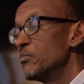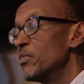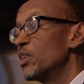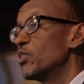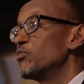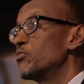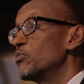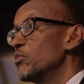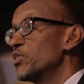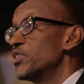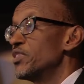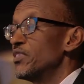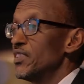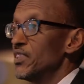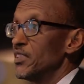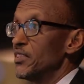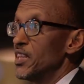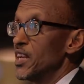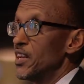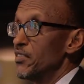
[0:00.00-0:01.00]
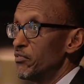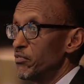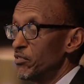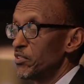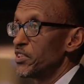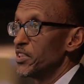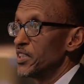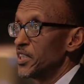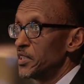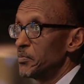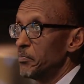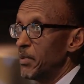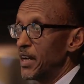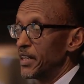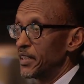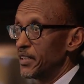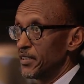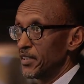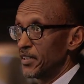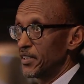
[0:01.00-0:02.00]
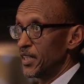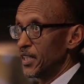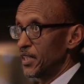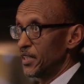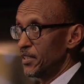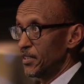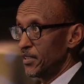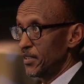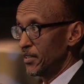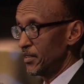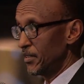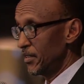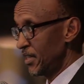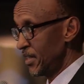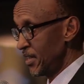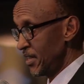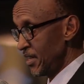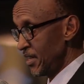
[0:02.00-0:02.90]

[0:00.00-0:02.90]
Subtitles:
But of course, the unfortunate part is that the